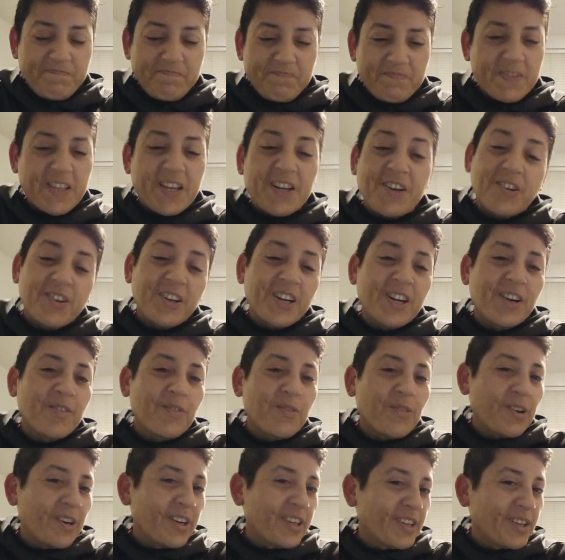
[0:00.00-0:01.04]
I don't ever
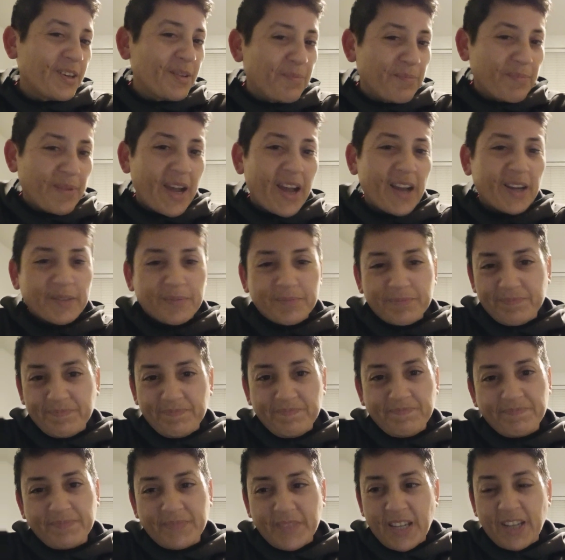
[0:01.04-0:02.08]
want to come back.
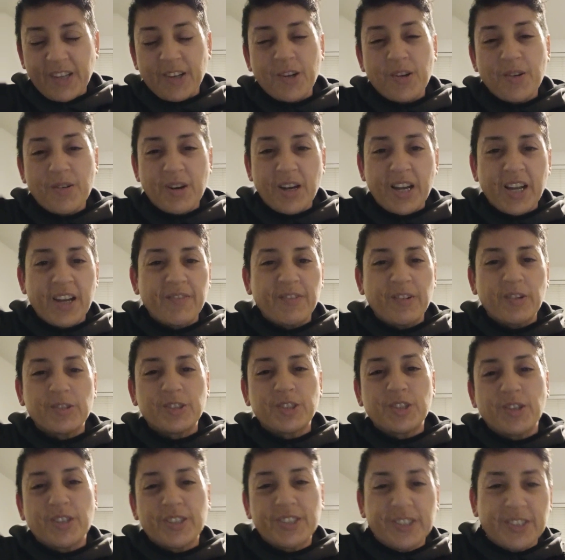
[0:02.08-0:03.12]
I know I have no
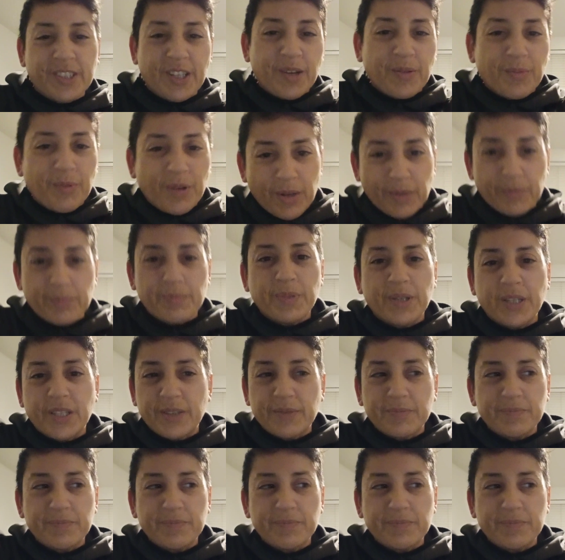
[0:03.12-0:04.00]
choice and I will, but